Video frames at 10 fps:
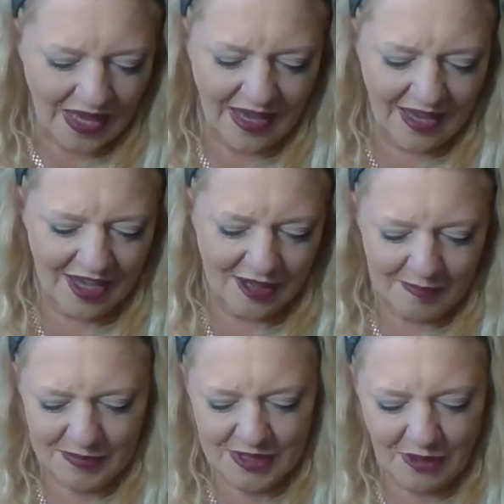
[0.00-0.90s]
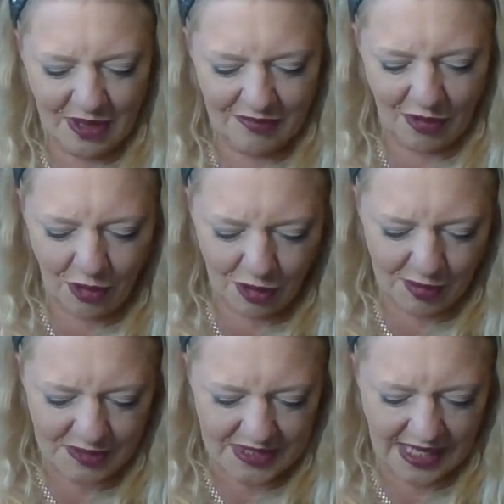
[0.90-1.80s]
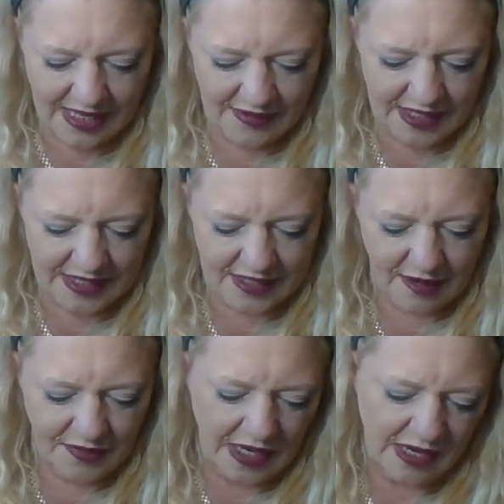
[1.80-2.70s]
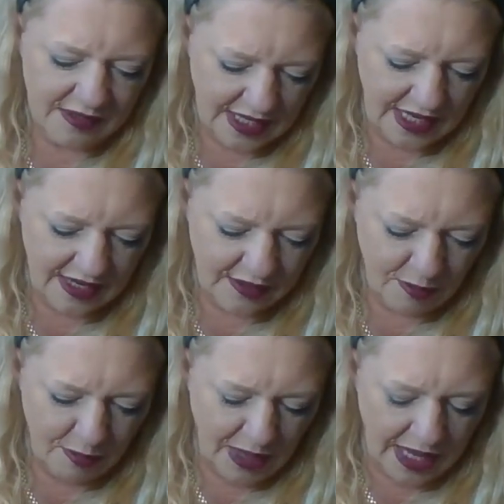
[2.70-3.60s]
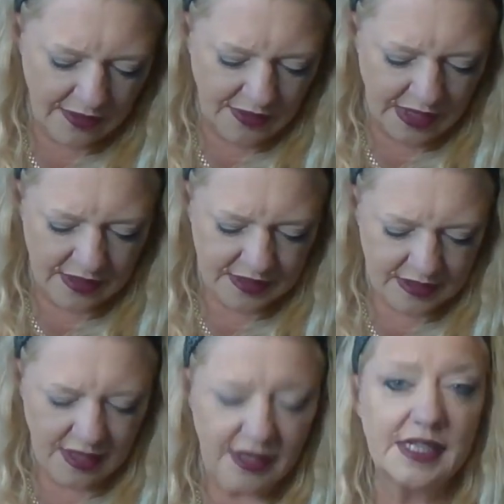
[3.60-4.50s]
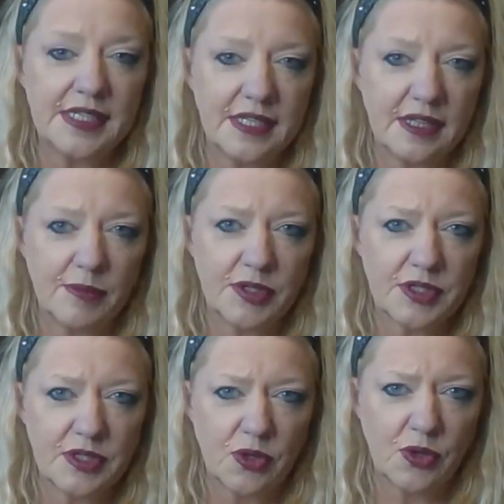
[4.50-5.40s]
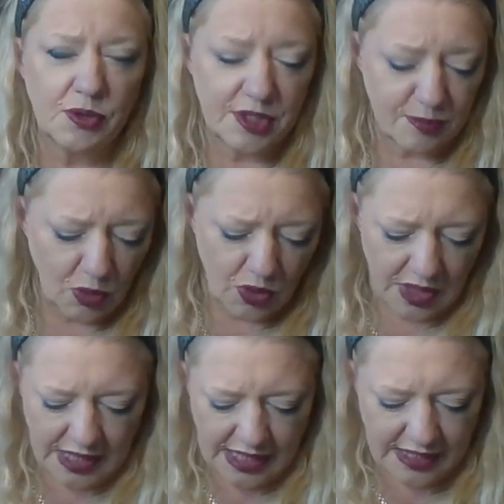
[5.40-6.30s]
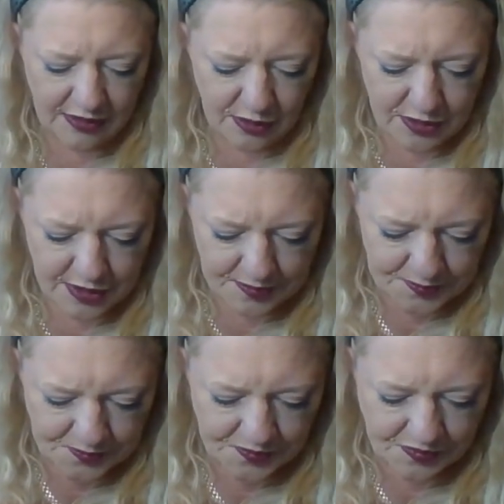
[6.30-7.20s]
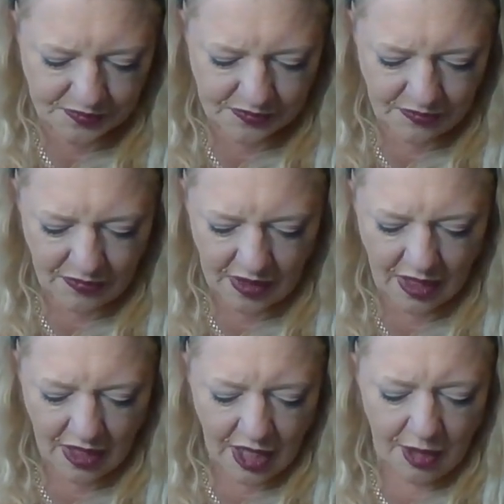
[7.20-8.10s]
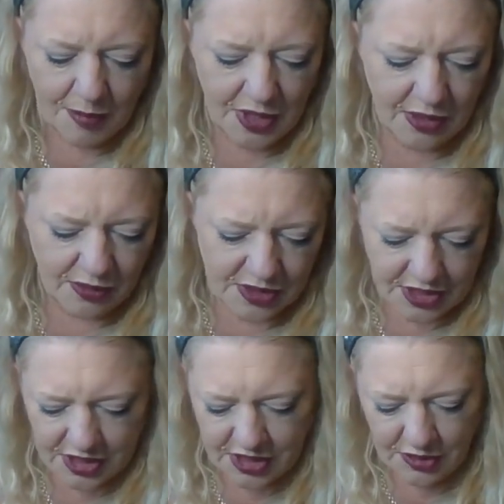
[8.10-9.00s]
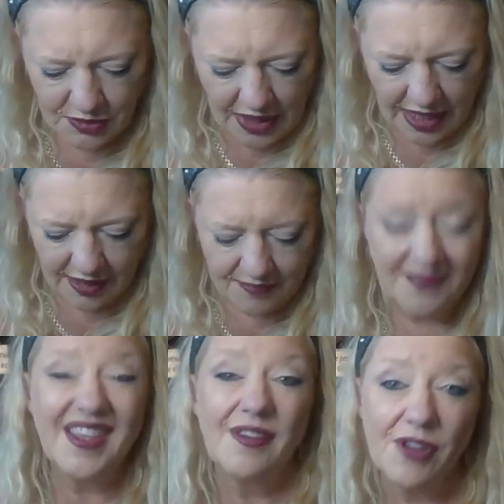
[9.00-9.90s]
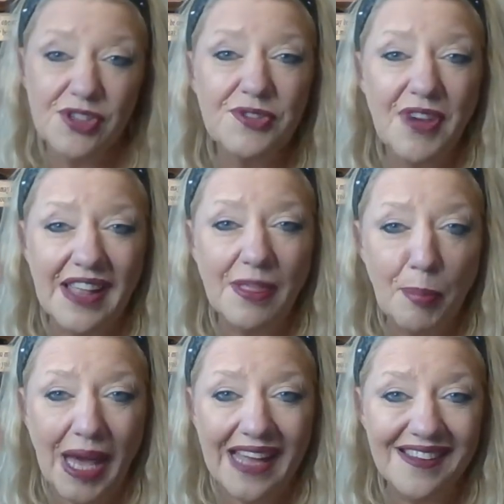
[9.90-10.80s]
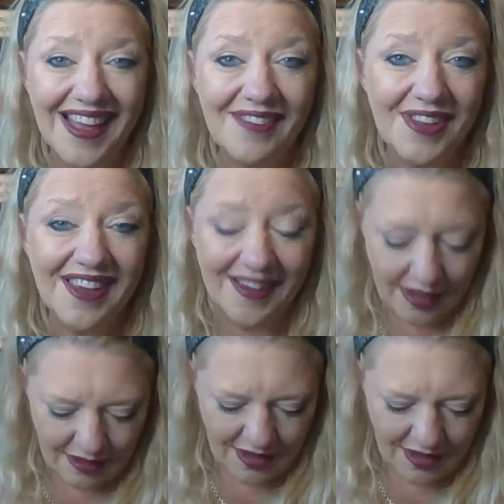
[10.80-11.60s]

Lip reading: So I've almost taken these off. Then I'll take them back. Then I'll start knitting them on smaller needles. But in order to do that, I've got to find the pattern, haven't I?